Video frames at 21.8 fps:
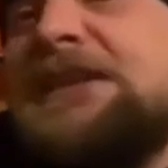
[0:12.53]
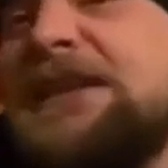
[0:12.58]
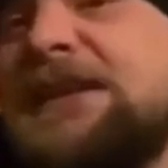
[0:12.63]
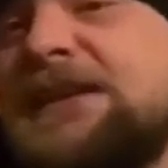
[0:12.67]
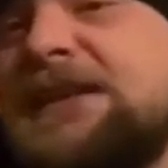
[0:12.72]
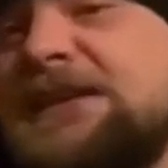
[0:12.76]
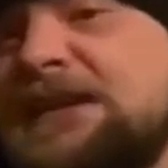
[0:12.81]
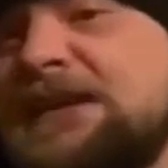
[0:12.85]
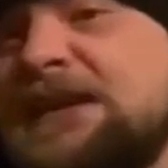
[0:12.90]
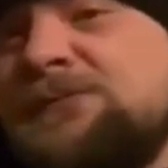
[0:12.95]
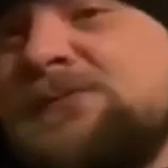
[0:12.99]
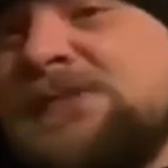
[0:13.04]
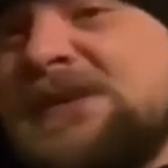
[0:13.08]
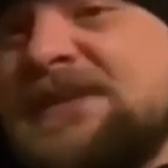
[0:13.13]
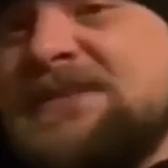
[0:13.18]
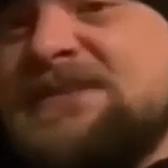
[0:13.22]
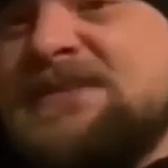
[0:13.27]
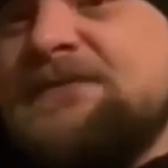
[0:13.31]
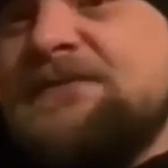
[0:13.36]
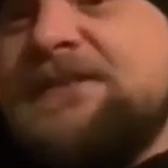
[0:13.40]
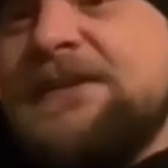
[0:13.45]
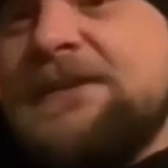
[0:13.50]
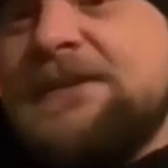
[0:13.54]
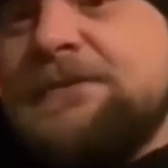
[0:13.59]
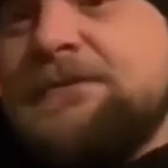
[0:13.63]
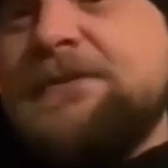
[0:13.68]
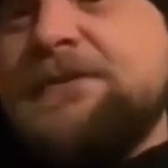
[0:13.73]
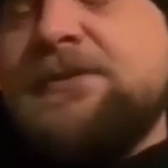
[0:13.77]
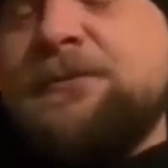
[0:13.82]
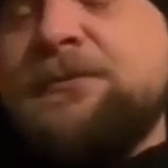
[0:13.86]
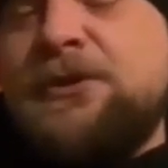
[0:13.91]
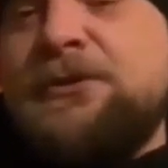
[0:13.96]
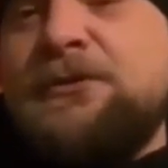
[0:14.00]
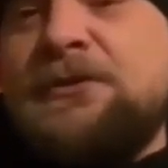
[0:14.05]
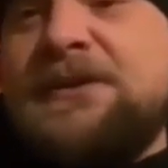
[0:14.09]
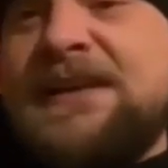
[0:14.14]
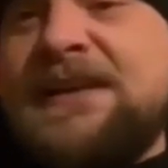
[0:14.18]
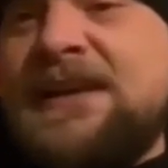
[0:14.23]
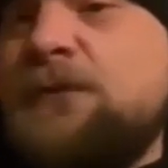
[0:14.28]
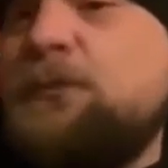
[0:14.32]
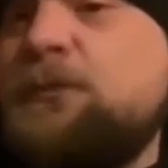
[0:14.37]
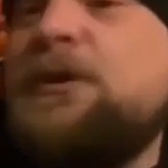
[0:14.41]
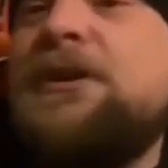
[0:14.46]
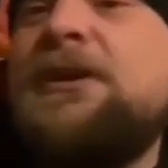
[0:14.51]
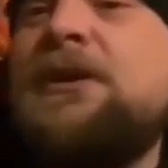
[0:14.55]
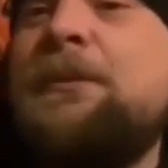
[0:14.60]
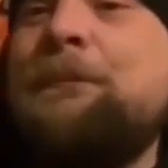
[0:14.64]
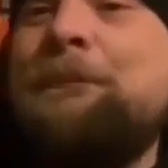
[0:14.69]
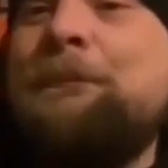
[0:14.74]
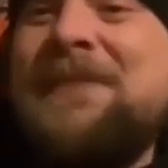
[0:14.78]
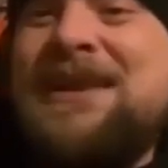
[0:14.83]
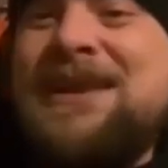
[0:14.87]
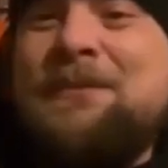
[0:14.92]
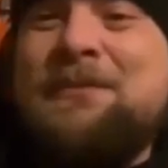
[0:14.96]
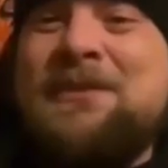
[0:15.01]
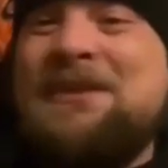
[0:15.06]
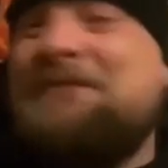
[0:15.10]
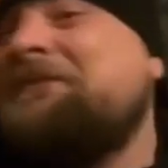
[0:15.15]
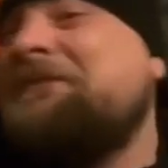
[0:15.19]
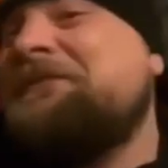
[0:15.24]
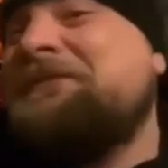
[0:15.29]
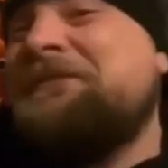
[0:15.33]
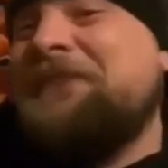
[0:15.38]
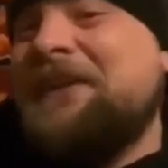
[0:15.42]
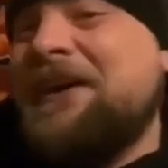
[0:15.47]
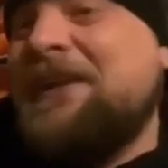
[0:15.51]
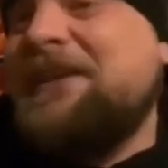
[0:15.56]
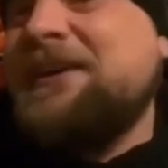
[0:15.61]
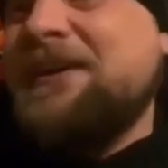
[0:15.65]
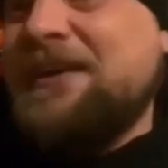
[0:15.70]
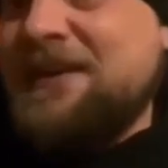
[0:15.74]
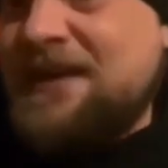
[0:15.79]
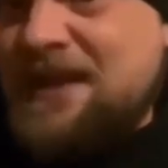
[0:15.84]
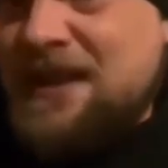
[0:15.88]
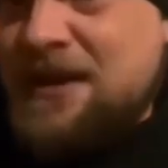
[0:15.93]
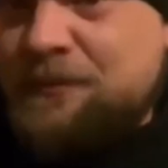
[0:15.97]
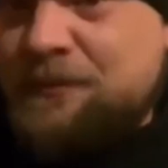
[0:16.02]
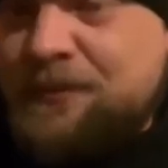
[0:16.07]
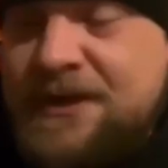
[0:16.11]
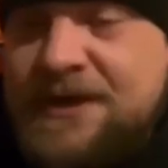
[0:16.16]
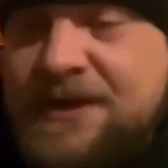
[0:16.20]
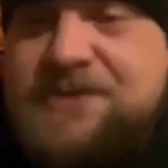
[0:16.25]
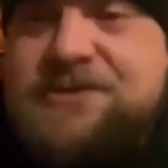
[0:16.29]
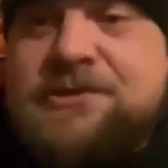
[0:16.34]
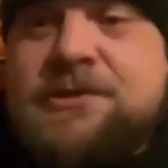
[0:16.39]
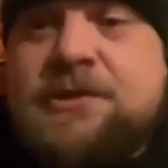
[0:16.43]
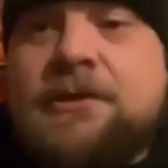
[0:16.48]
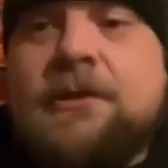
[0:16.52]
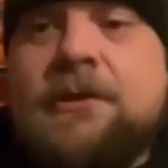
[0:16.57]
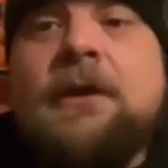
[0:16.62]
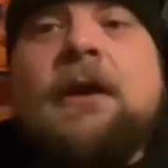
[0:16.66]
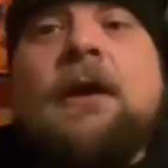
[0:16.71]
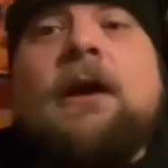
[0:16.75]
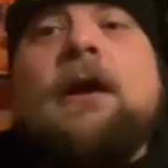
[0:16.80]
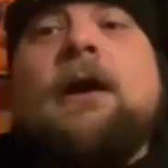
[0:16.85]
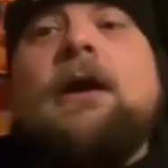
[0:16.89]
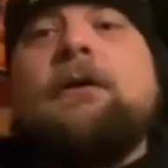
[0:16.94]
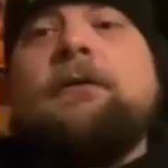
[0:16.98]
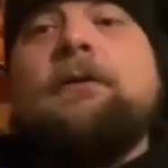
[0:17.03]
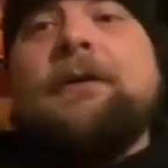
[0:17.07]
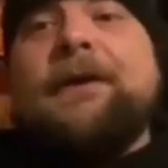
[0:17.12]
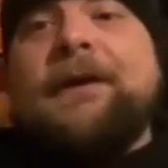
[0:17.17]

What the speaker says: I wasn't planning on making this video, I just ran into this tonight and it kind of